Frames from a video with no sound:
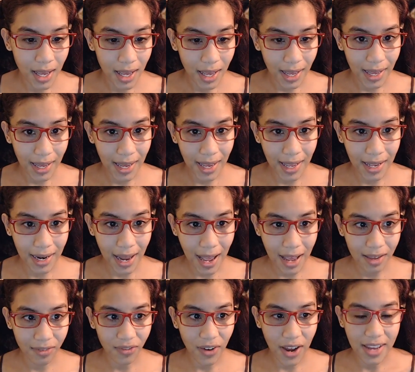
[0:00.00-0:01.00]
and I
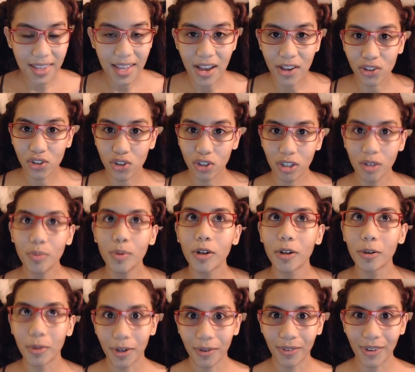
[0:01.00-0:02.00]
find that super
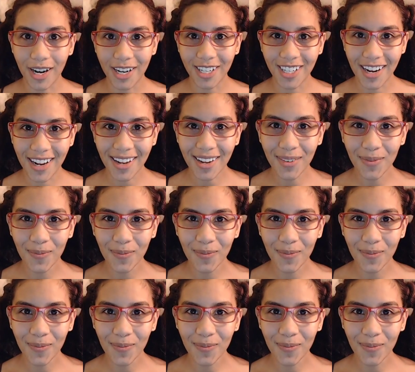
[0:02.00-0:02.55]
refreshing,